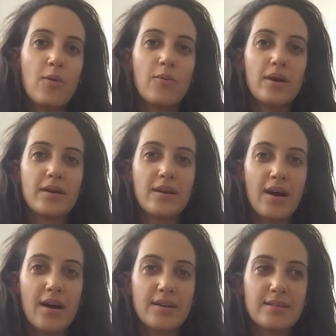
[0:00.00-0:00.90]
We're
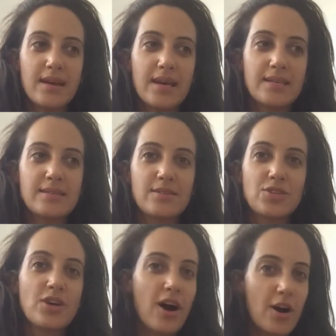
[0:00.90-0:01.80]
not as
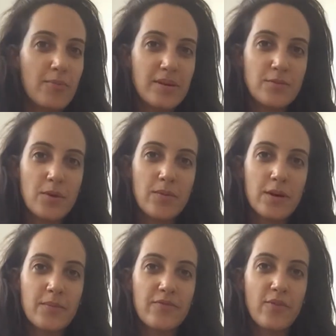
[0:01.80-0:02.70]
sharp as we
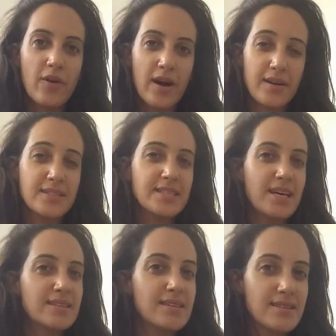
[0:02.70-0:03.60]
were before. Our
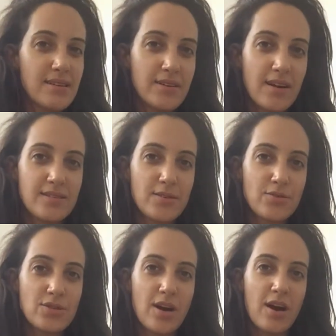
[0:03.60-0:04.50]
senses are not so
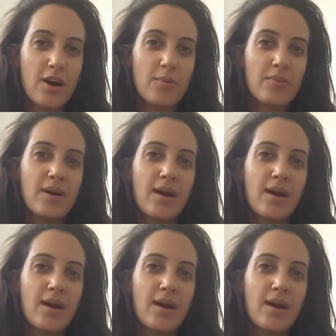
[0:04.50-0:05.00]
sharp.